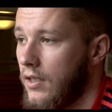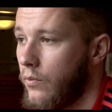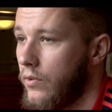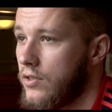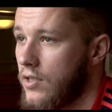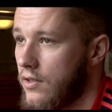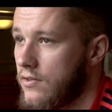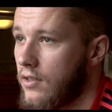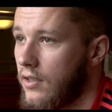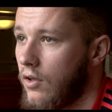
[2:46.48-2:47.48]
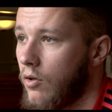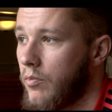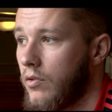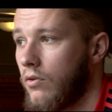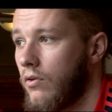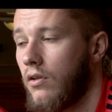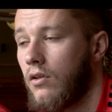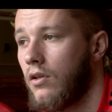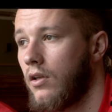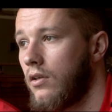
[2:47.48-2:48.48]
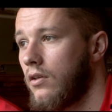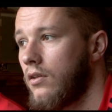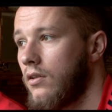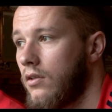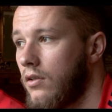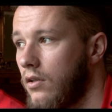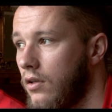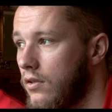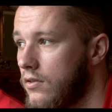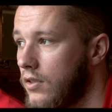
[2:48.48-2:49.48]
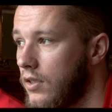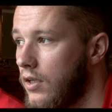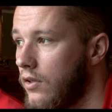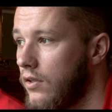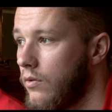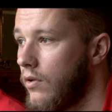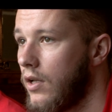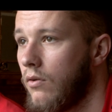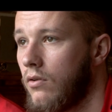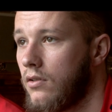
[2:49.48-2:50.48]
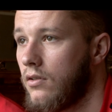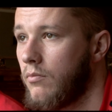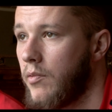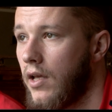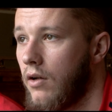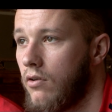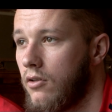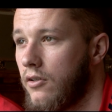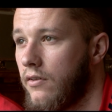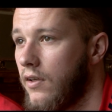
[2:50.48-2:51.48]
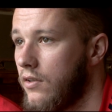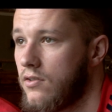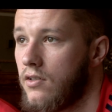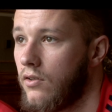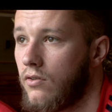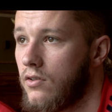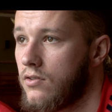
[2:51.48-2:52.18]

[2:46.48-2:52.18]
With the chance to get up, you know, I think it's a kind of league where anyone can beat anyone in your day. You just need to look at the